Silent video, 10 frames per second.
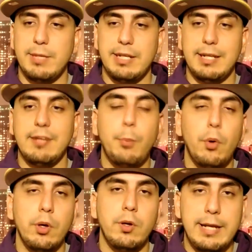They
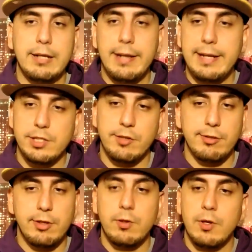spoil Laker Nation.
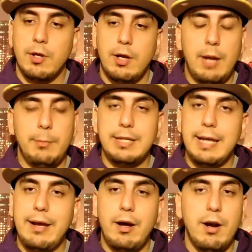So I'm a
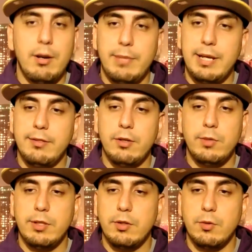diehard man through and through.